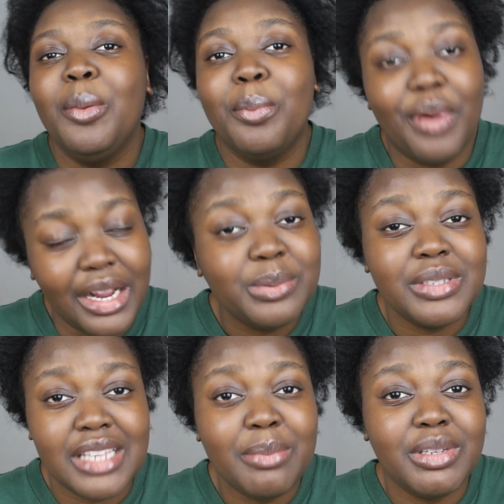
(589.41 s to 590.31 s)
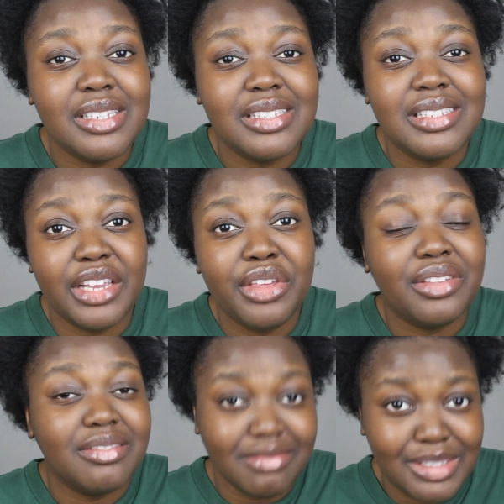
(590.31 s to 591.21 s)
Brent was able to see
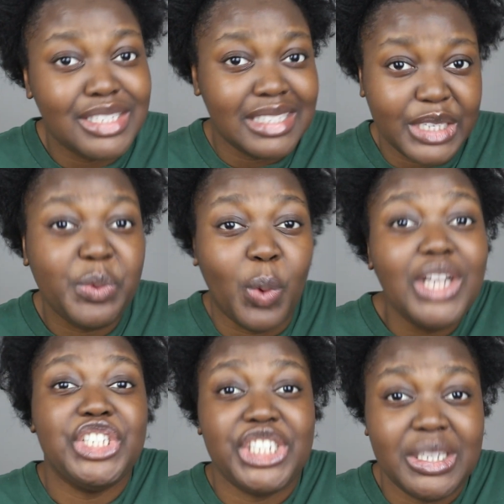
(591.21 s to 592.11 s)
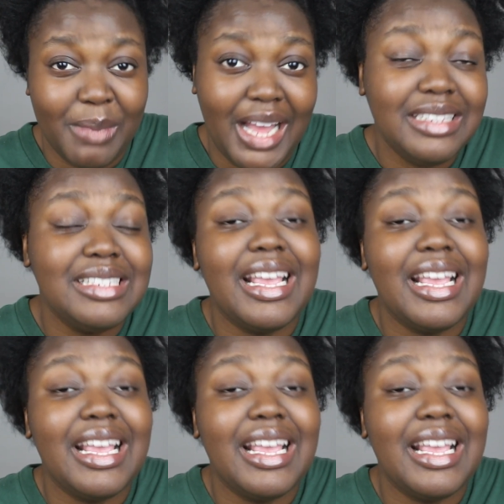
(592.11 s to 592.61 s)
what she meant.